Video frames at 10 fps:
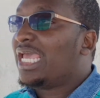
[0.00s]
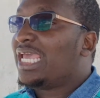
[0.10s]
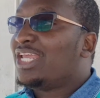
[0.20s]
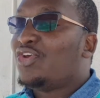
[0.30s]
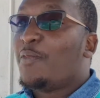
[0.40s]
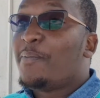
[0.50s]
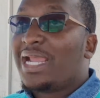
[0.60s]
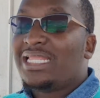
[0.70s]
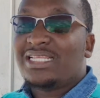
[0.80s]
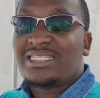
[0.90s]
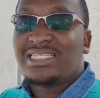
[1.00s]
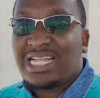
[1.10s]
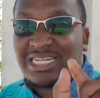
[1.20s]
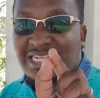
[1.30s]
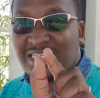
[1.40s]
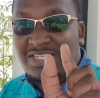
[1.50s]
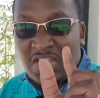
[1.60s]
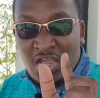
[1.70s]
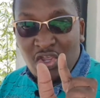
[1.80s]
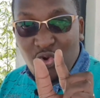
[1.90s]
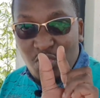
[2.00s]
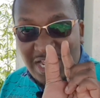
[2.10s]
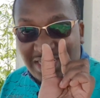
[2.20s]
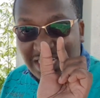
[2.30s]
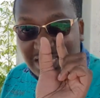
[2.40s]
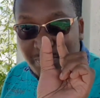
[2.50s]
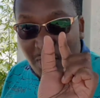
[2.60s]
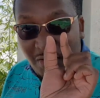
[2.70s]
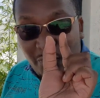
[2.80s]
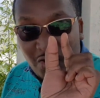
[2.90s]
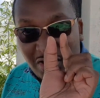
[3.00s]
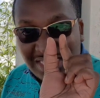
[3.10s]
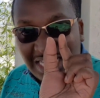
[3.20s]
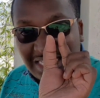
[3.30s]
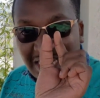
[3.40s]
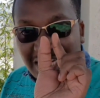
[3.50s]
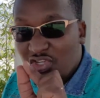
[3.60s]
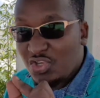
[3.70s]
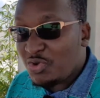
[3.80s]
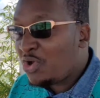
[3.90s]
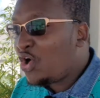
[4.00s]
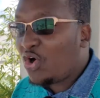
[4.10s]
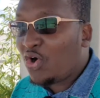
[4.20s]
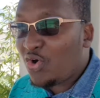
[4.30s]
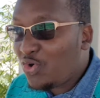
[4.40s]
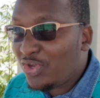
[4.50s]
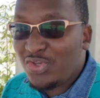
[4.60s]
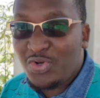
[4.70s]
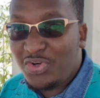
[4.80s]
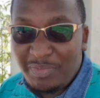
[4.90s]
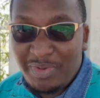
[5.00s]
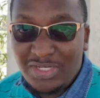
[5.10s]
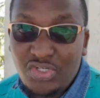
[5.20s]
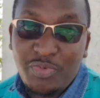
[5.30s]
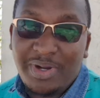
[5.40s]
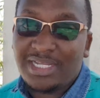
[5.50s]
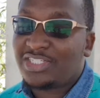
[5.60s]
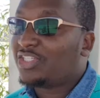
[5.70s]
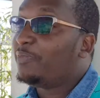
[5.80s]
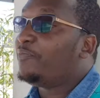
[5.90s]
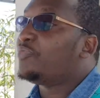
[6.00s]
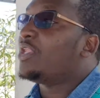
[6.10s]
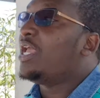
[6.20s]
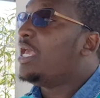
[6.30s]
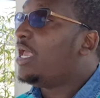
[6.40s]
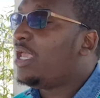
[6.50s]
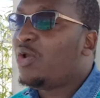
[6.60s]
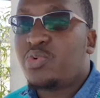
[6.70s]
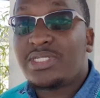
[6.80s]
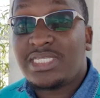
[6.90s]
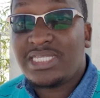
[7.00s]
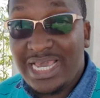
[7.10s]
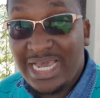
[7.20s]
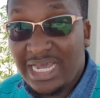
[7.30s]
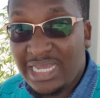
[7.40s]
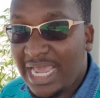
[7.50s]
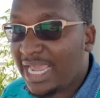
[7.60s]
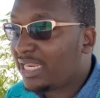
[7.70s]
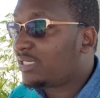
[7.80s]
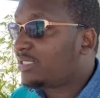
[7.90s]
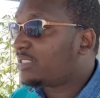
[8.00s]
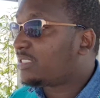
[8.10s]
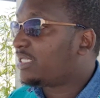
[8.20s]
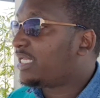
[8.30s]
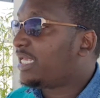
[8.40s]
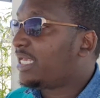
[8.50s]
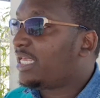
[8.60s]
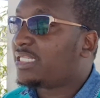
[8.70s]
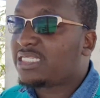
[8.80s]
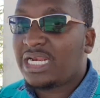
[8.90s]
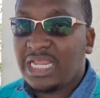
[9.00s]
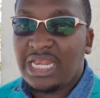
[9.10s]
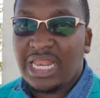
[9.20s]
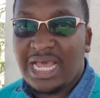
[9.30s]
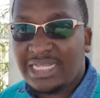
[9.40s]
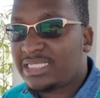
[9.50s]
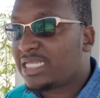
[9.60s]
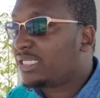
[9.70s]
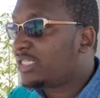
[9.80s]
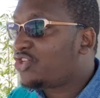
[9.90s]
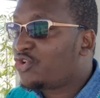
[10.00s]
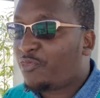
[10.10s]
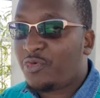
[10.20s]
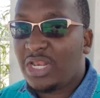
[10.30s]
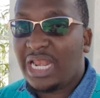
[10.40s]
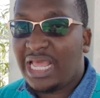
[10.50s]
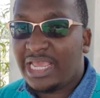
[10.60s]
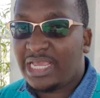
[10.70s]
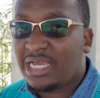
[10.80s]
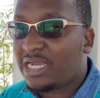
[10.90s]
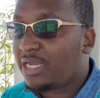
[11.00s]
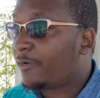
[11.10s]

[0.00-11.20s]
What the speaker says: in your mind there's that, that small voice that tells you, oh, you're dreaming too much. It was there, and it's real, as in you feel like